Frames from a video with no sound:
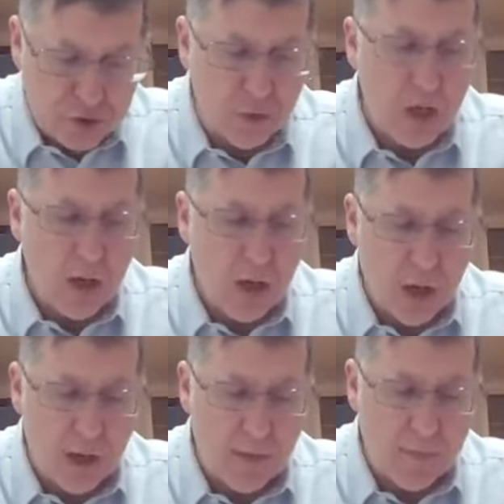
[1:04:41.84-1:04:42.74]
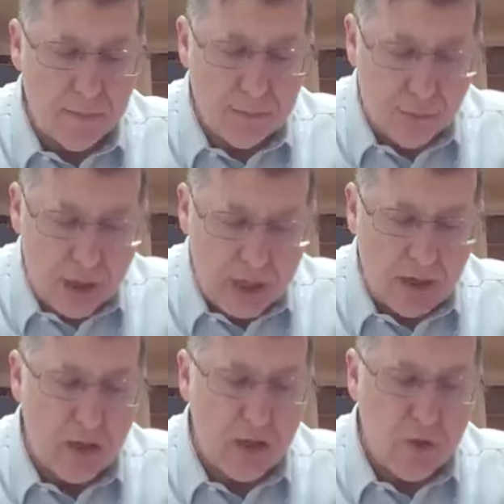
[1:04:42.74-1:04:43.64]
to
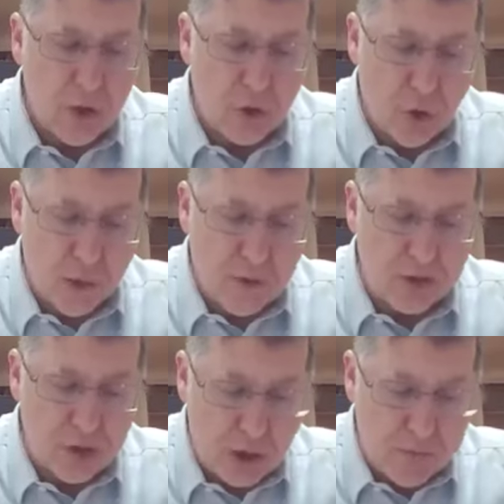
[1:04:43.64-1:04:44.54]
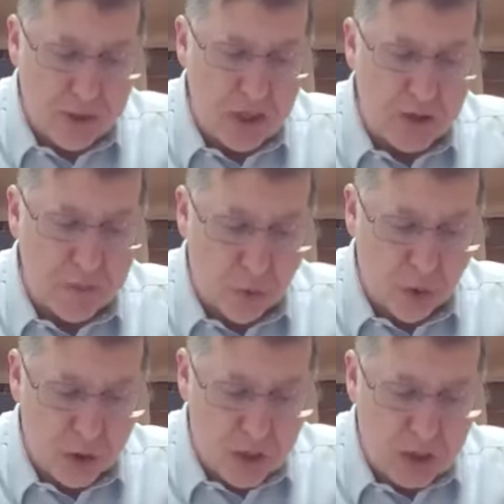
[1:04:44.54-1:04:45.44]
bring the korban tamid in the
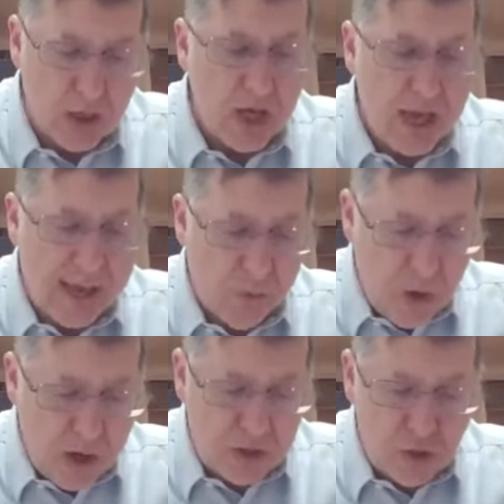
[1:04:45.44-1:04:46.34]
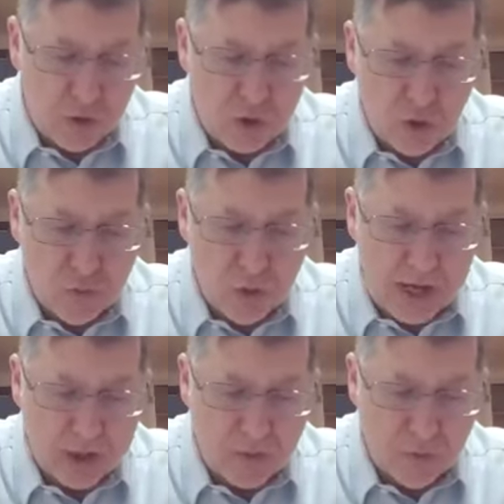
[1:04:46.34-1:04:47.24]
morning with those two
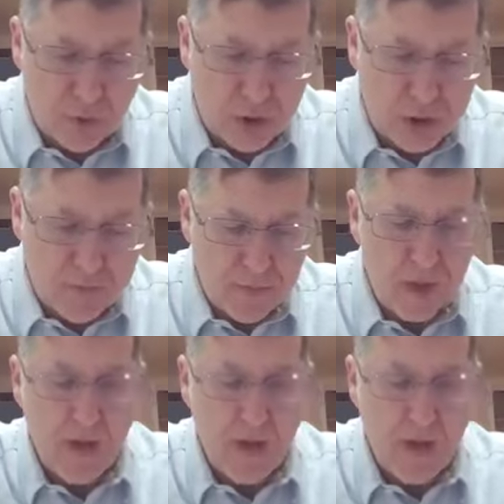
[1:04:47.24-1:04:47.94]
blocks of wood?